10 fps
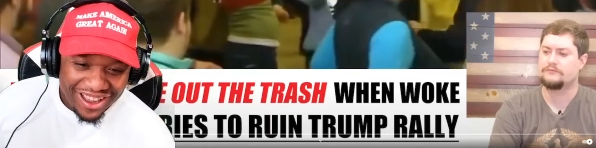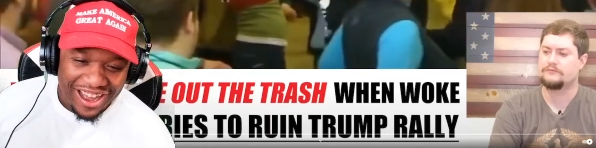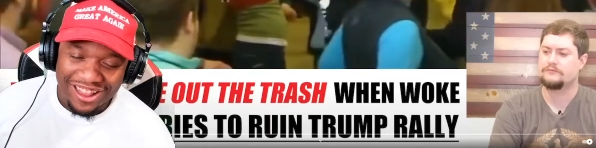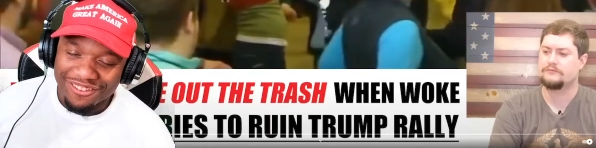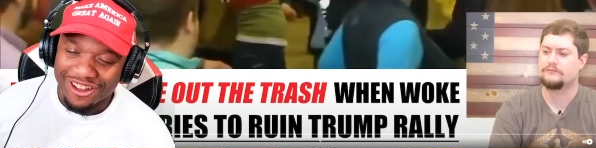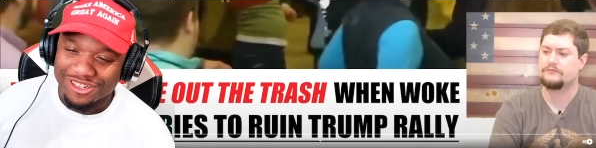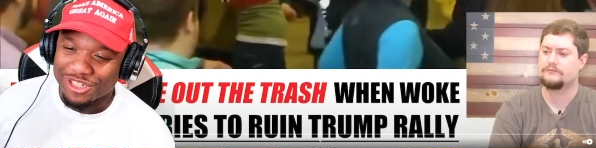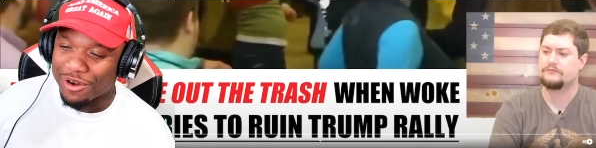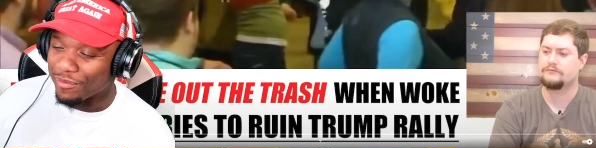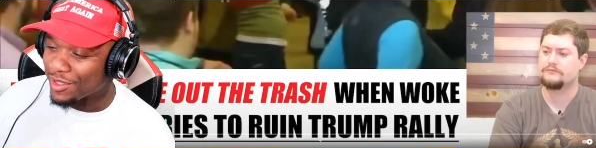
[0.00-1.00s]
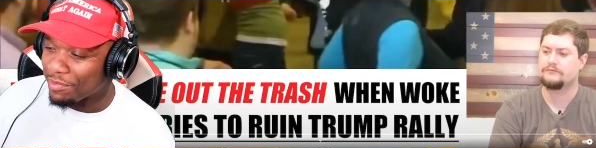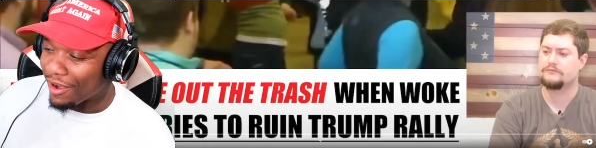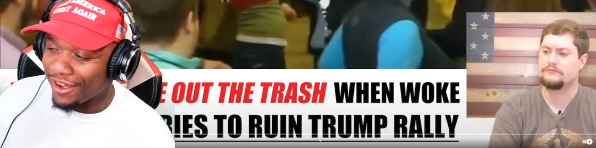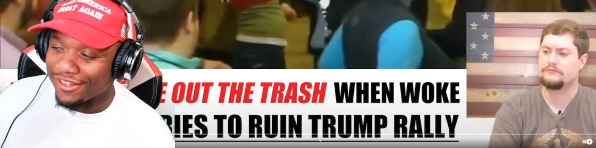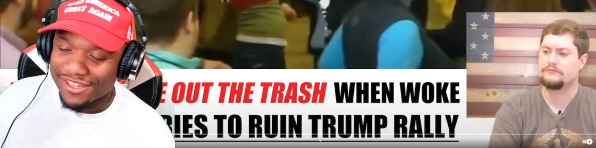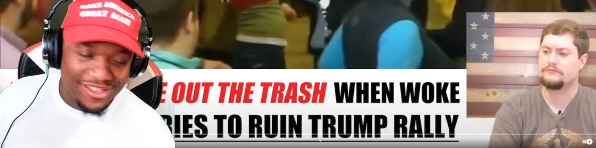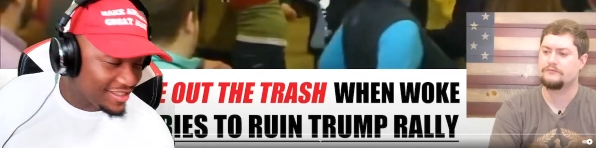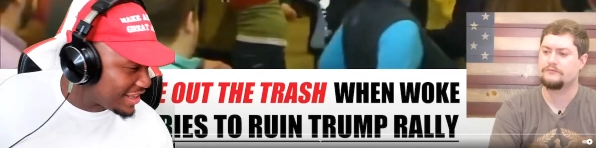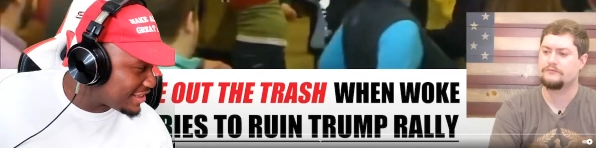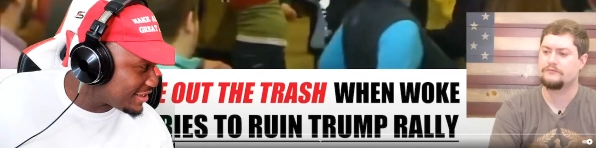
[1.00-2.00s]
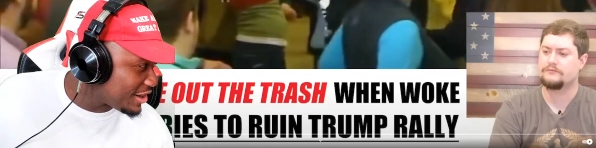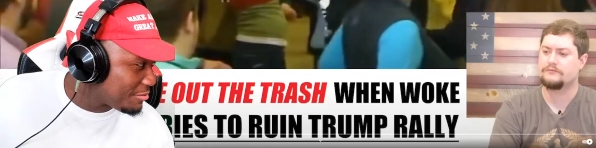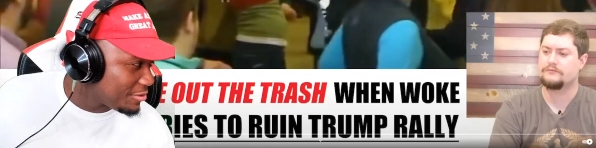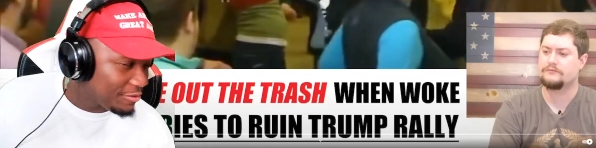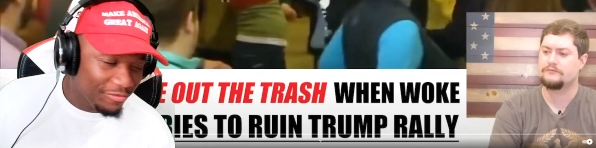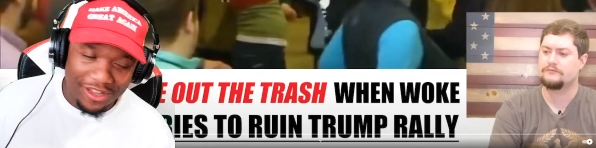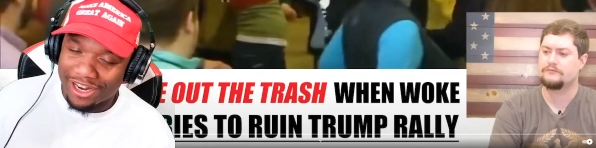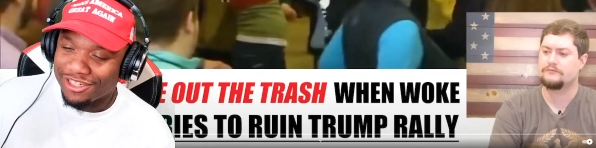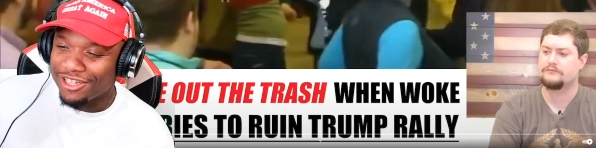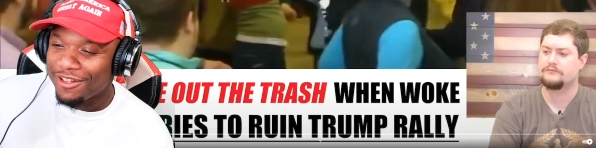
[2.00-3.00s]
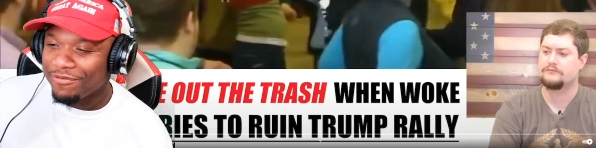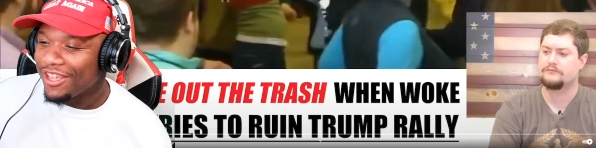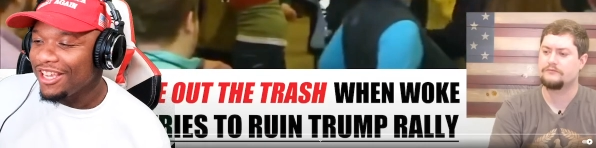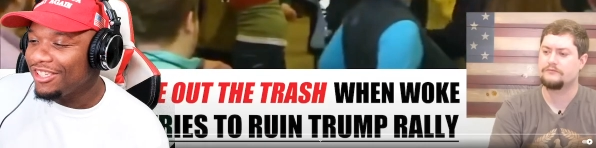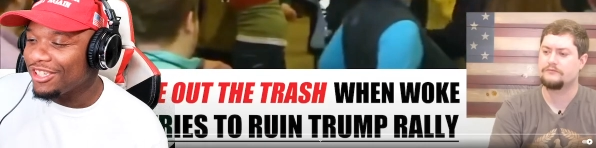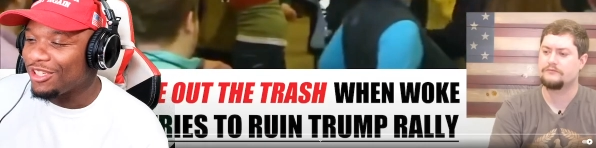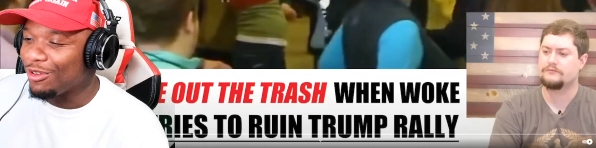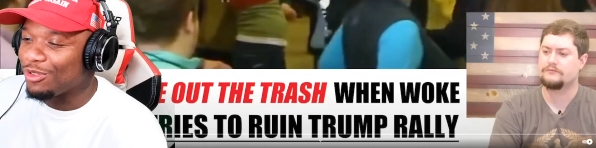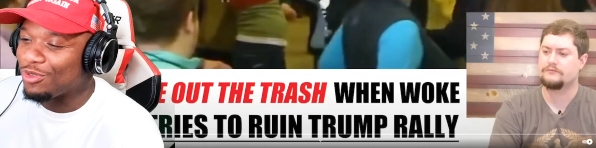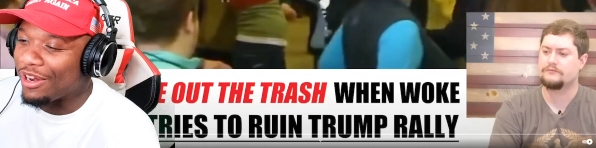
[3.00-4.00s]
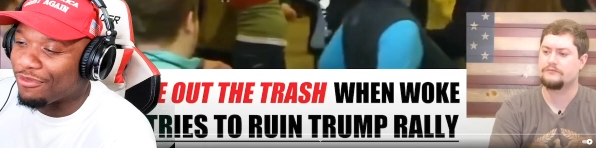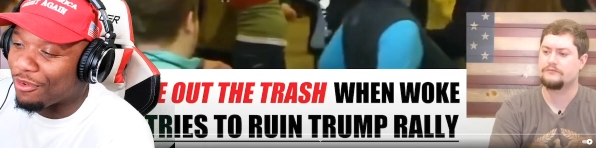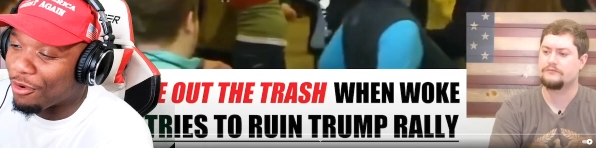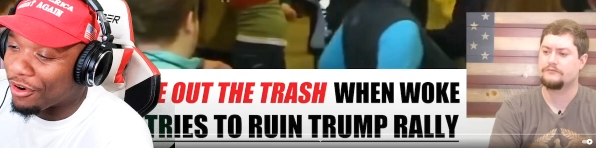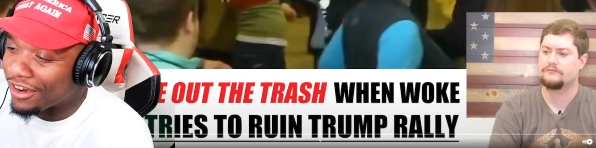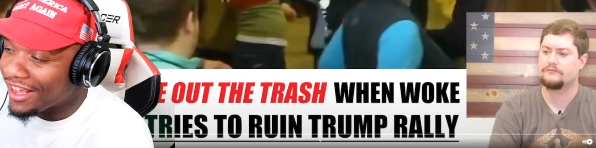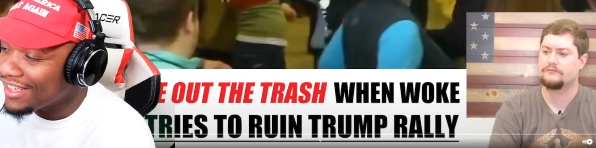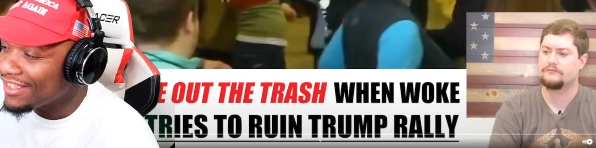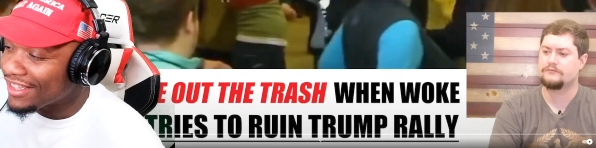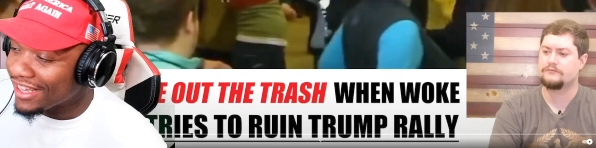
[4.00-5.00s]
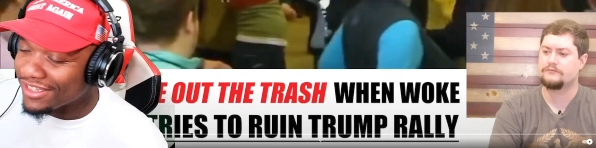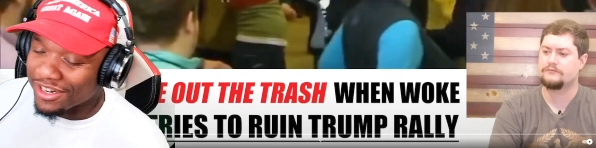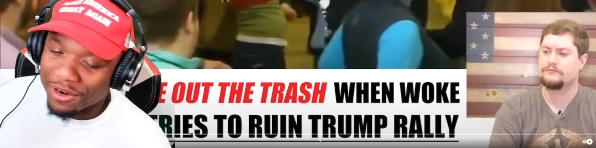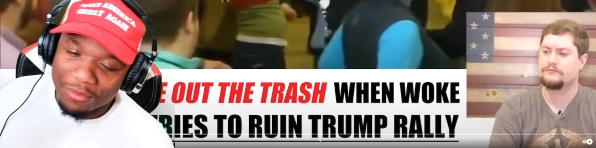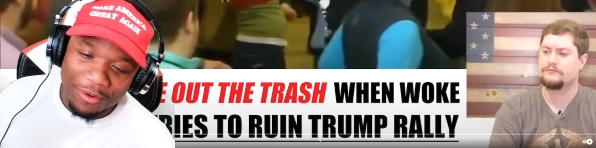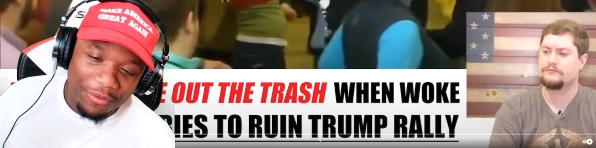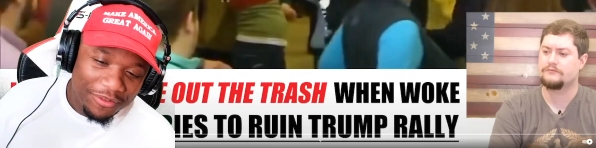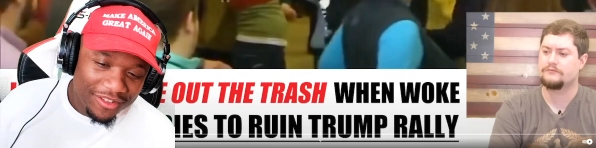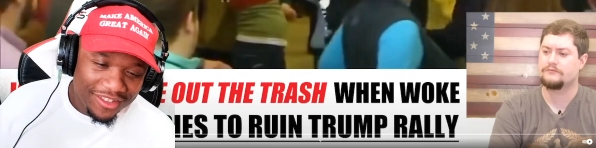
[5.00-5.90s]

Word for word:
Speaker 1: I love how Trump responds. Isn't that terrible? Like, he's just so straightforward. Isn't that terrible?